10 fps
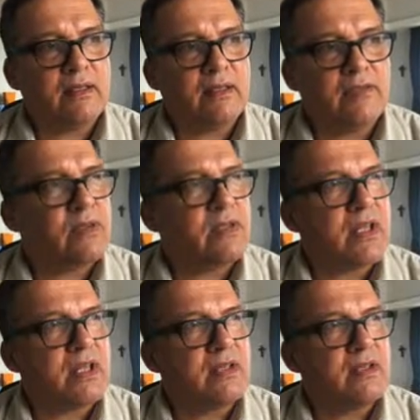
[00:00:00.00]
this was
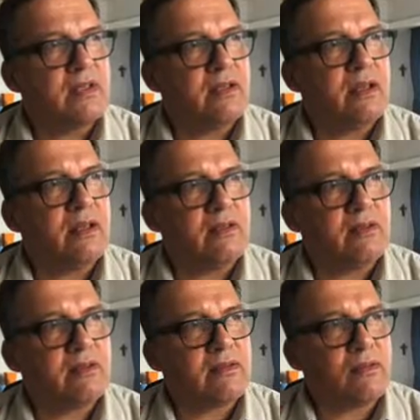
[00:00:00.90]
like, yeah,
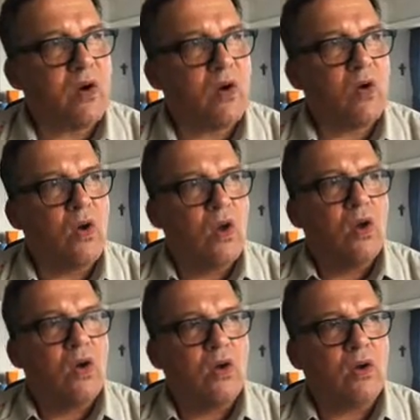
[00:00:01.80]
somehow
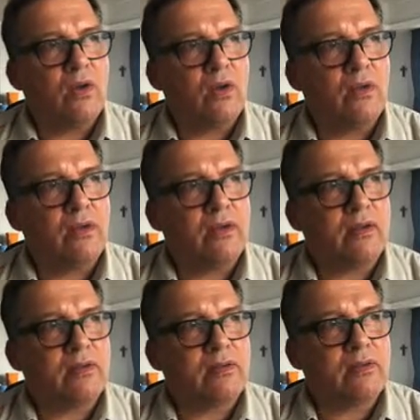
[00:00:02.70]

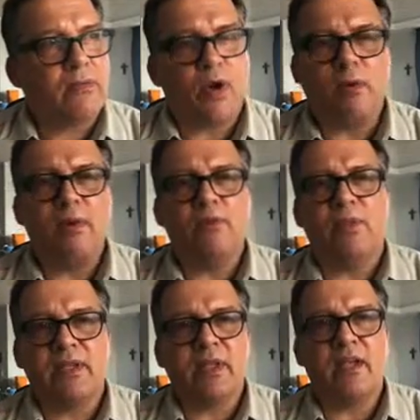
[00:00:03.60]
the problem
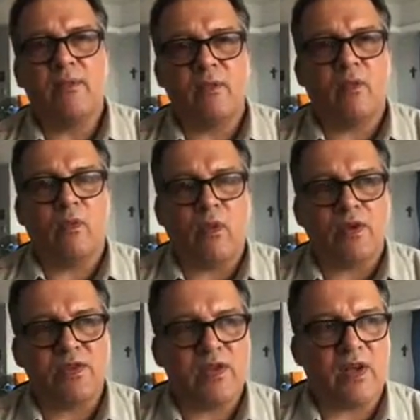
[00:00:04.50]
with him
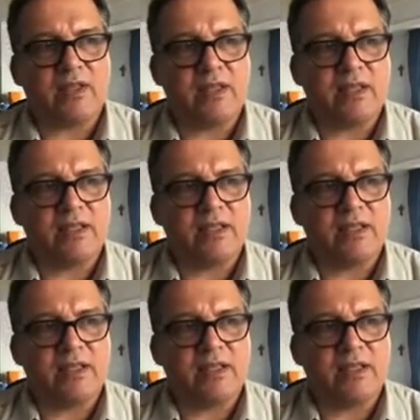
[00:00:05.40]
was not that